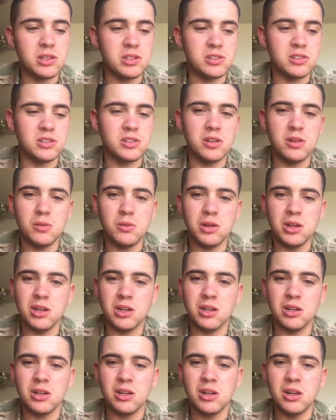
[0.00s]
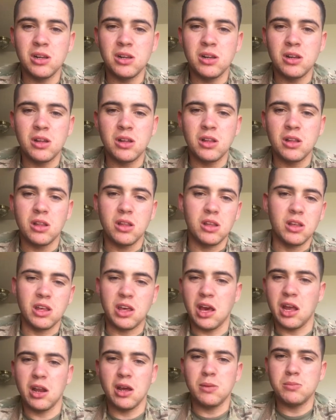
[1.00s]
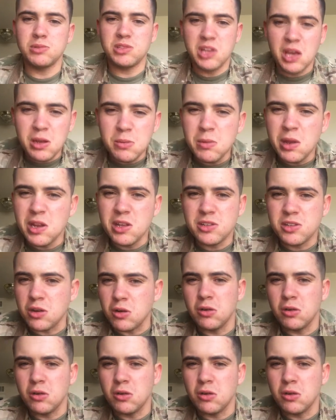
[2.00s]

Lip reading: because you don't want to get up 10 minutes